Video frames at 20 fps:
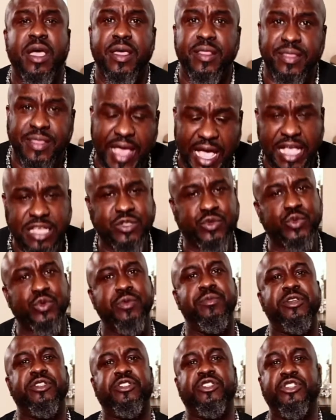That's what
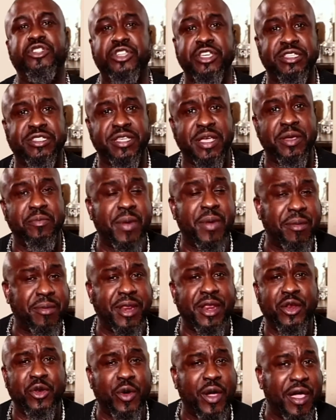Mr. G said. Maybe they
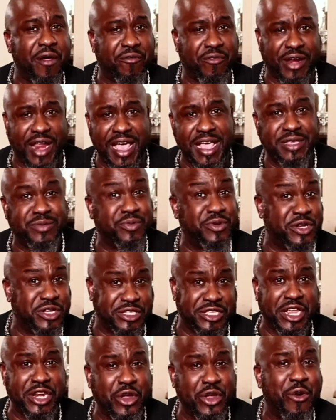don't have clients because
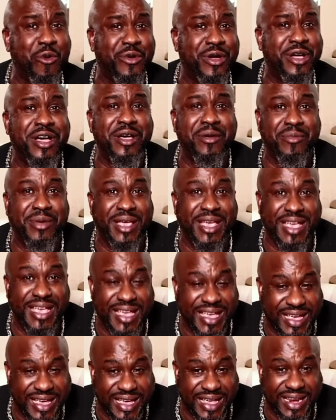they don't come
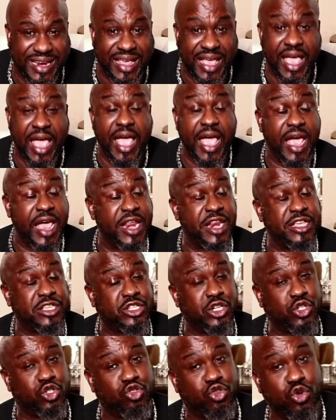in. And it's
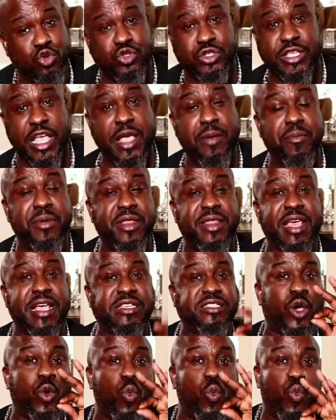a true statement.
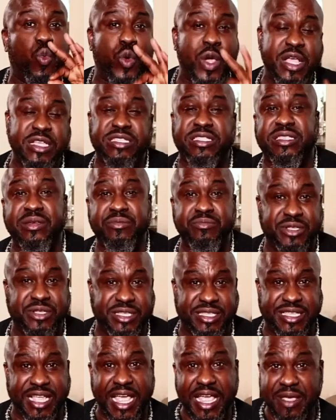That's a wisdom
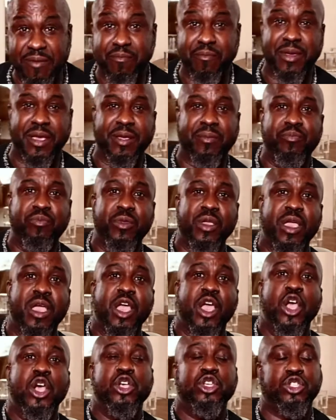statement.
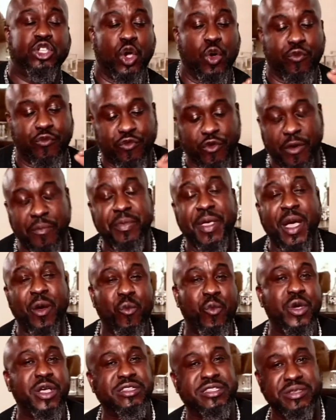So from that
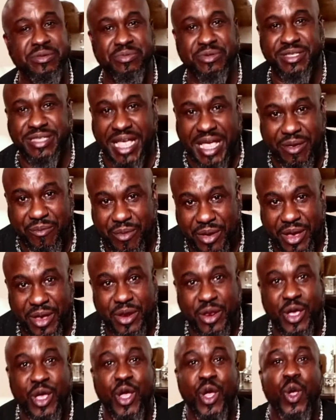wisdom statement,
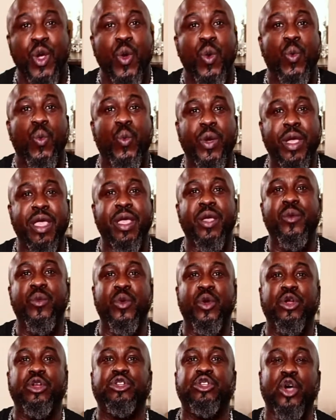we
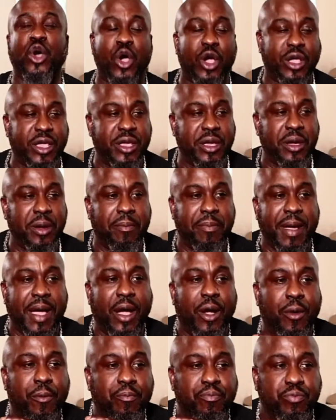were talking
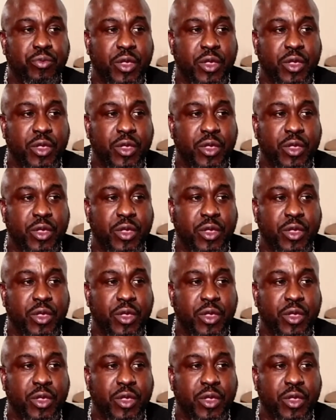about